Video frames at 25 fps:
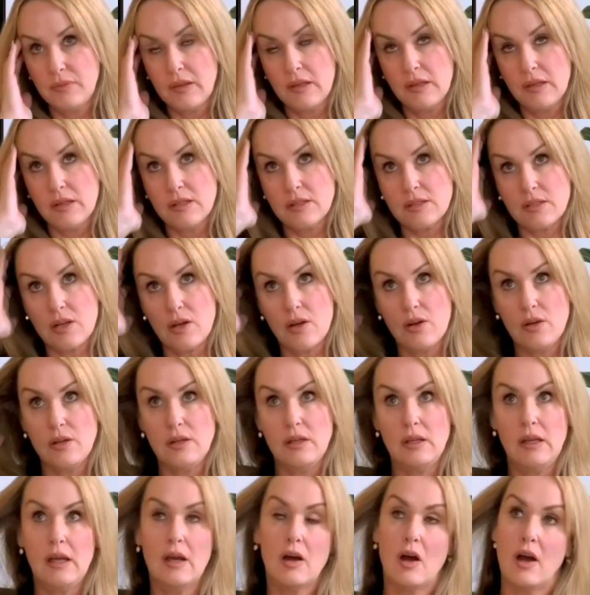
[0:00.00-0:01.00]
So,
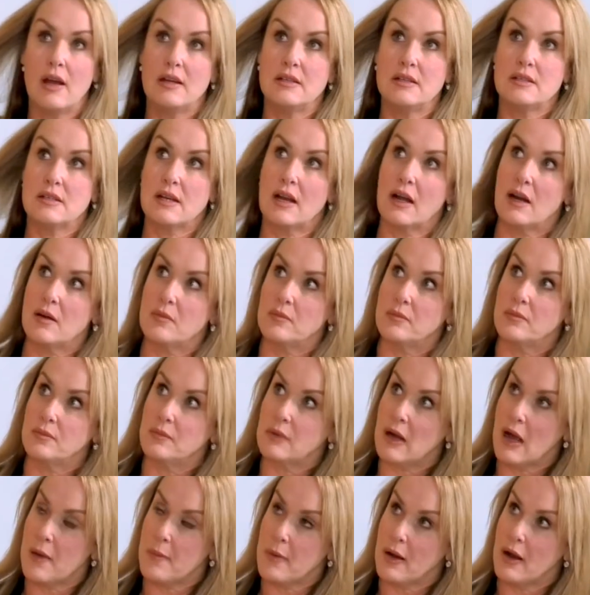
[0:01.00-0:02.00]
yeah, I ended up
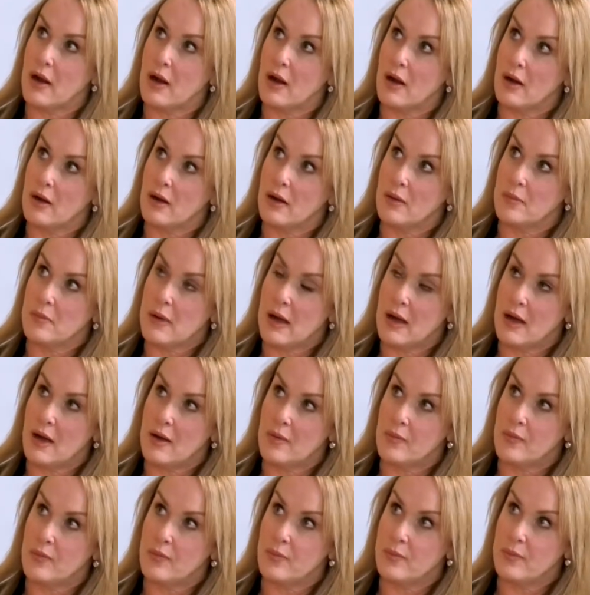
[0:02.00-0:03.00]
going
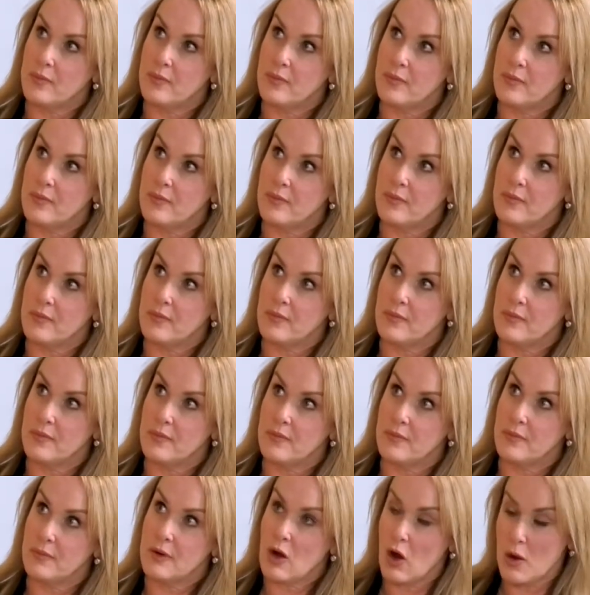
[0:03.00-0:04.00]

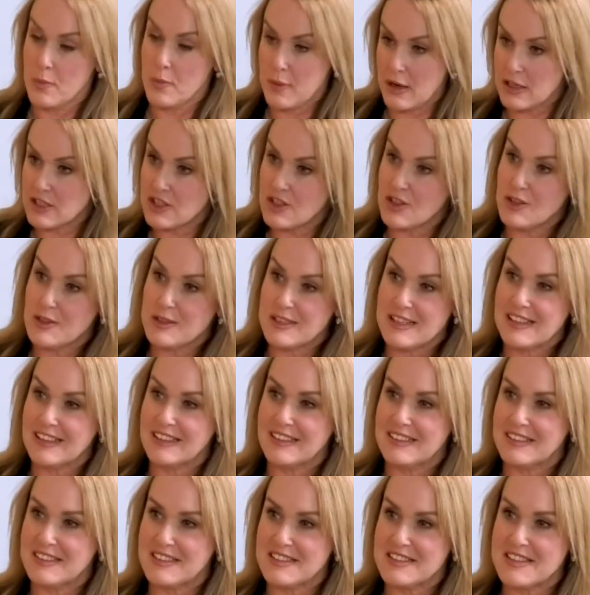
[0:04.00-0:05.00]
back to New
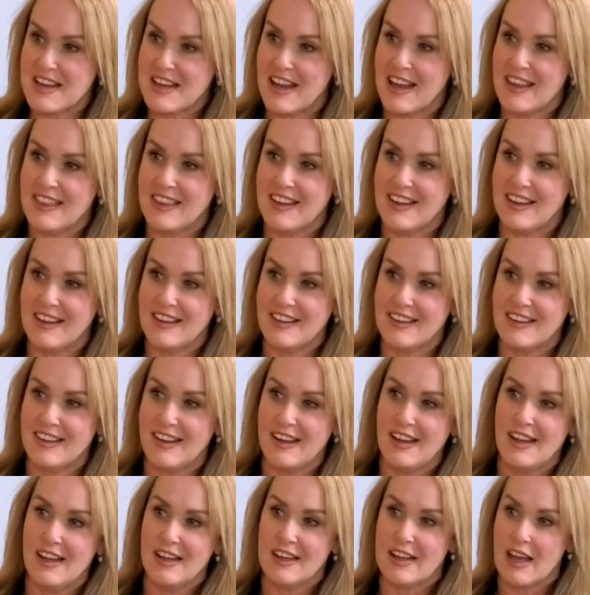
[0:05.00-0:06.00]
Zealand, and then
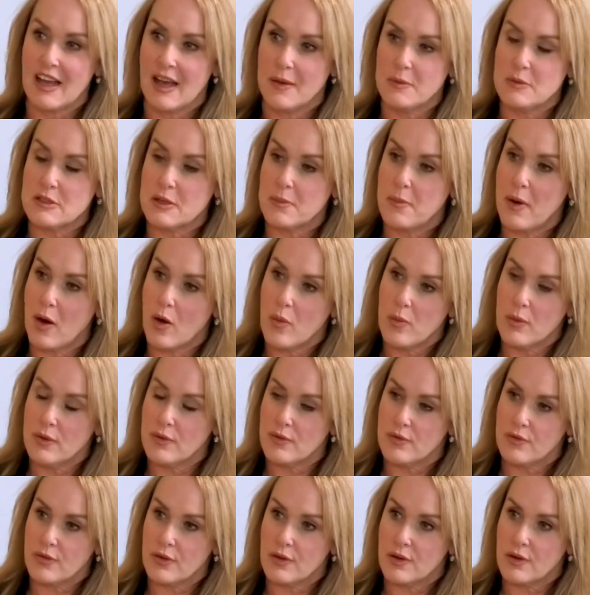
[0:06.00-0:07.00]
came to Melbourne
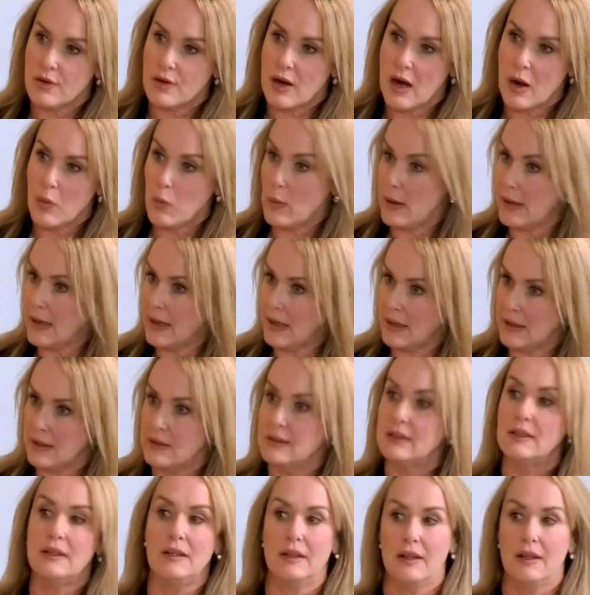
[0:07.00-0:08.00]
for a wedding.
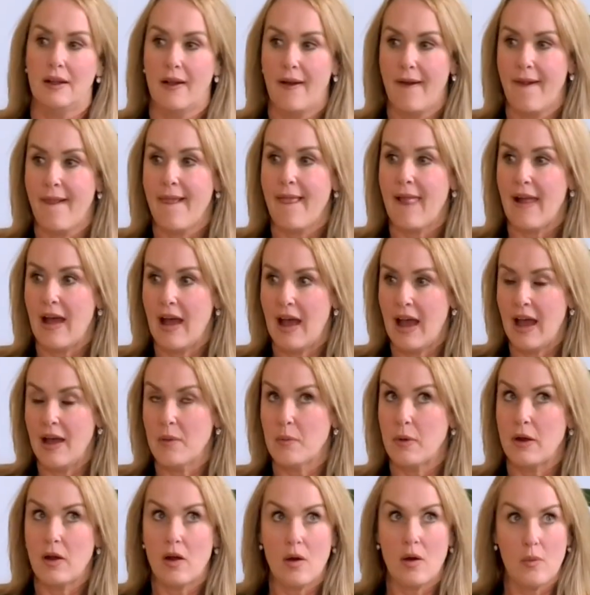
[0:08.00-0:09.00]
And
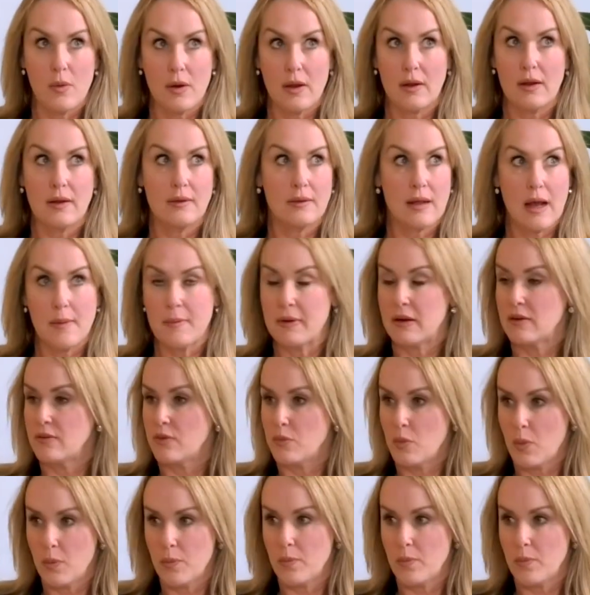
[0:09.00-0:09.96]
went, I want to come and live in